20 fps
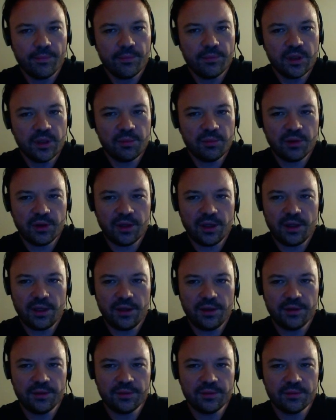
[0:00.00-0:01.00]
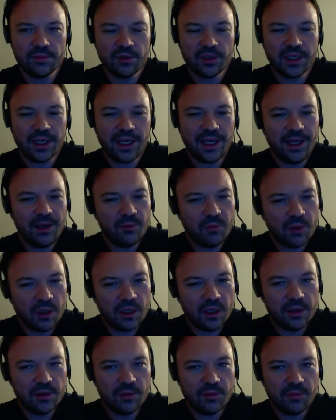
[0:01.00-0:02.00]
You play rook
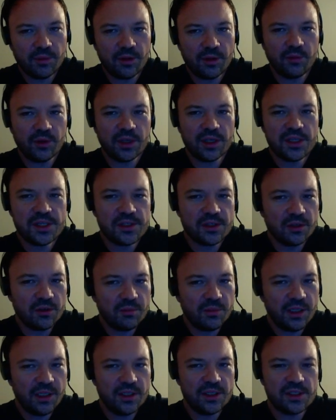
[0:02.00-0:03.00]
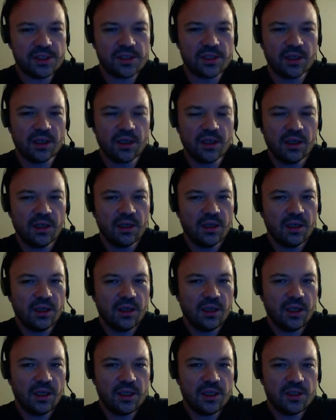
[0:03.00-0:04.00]
a1, but what concerned me is
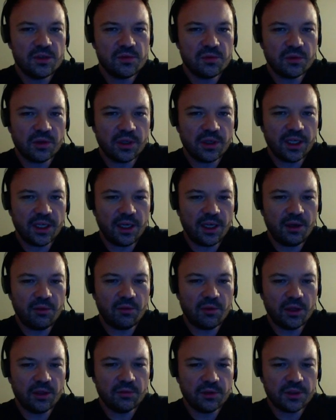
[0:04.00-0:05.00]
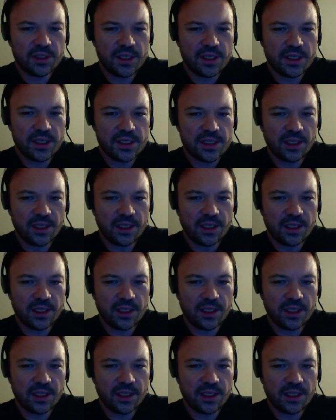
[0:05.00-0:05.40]
rook a1, rook takes a1.